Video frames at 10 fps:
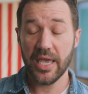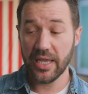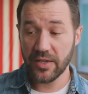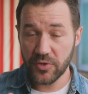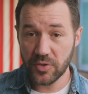
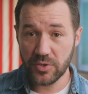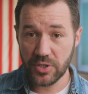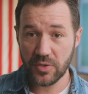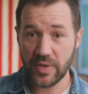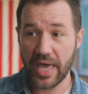And if you
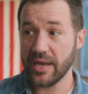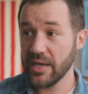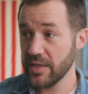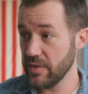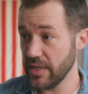do that,
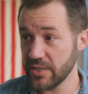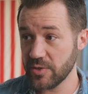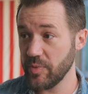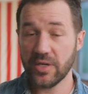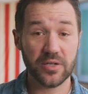these
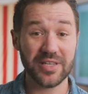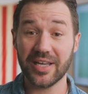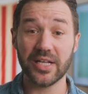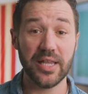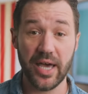speakers,
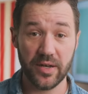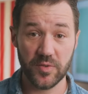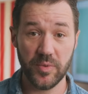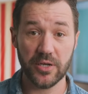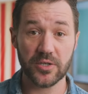like a lot of
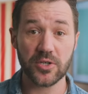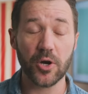speakers,